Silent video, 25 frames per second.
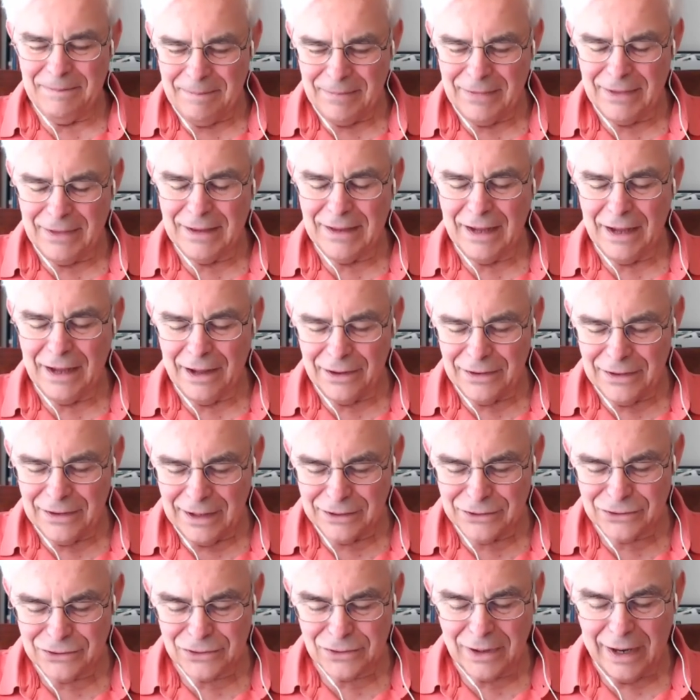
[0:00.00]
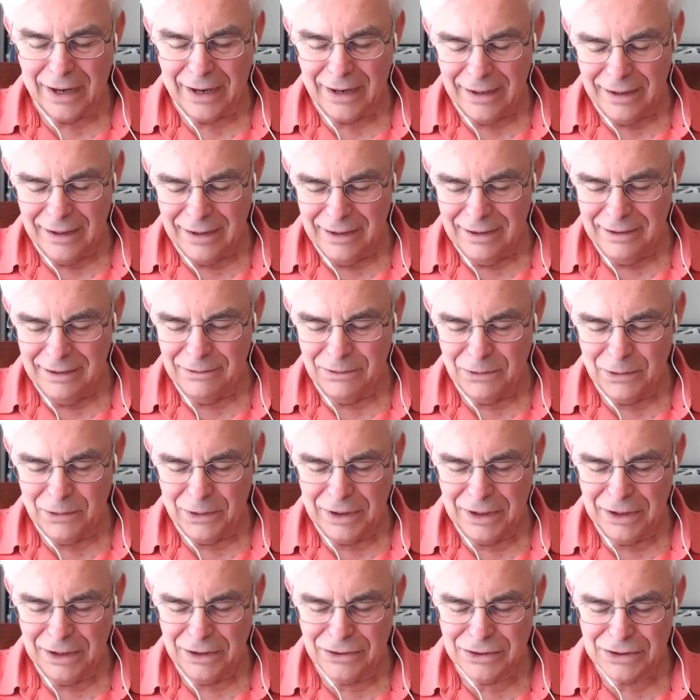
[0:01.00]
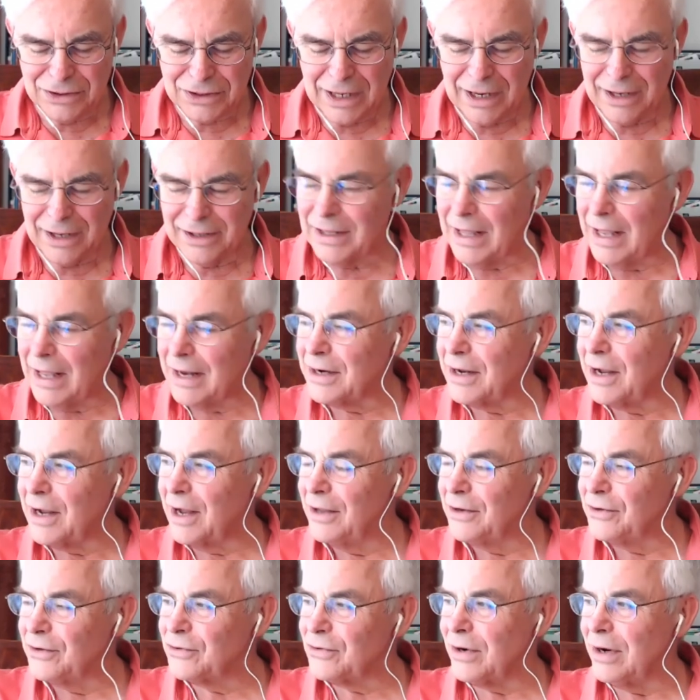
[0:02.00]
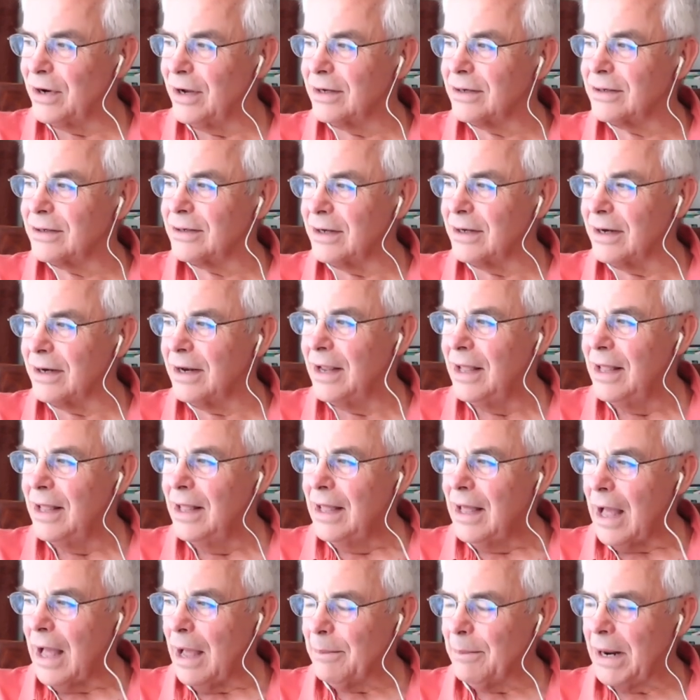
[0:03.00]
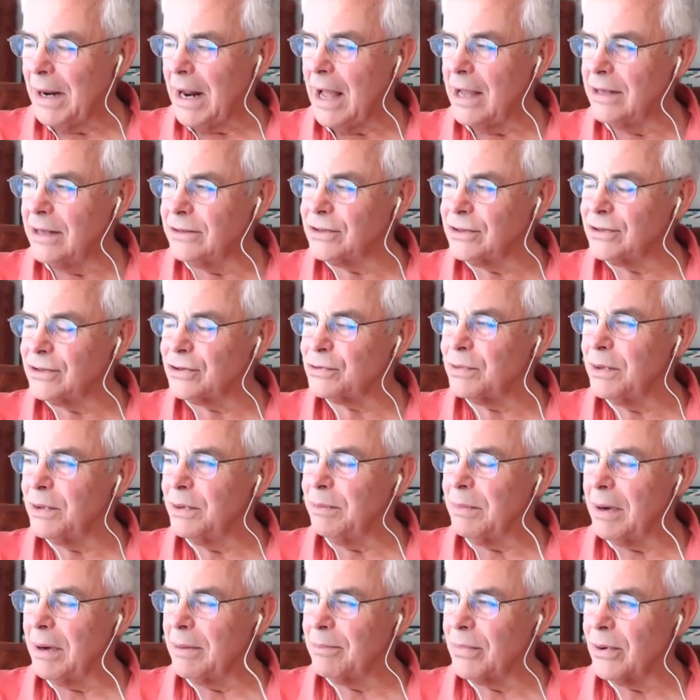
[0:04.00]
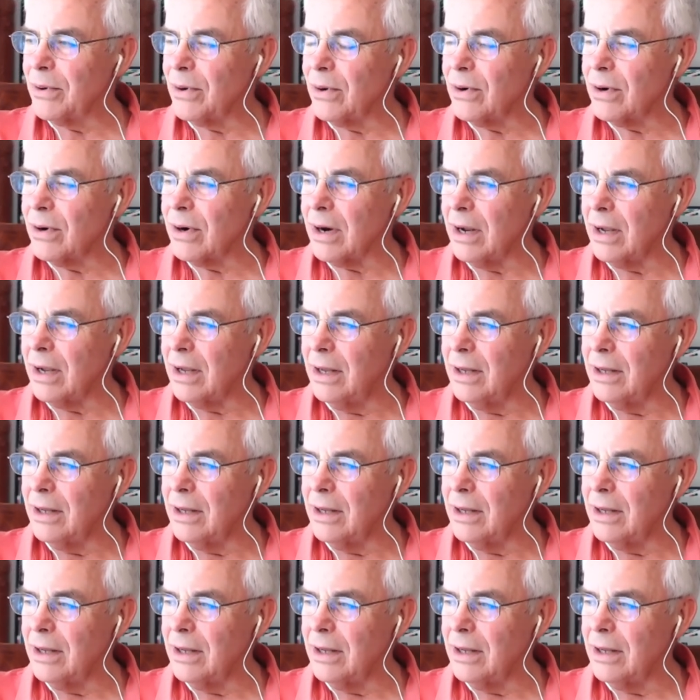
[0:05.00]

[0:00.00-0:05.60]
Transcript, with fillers: Yeah, that's right. We didn't sign that contract, and I mean, I just remember.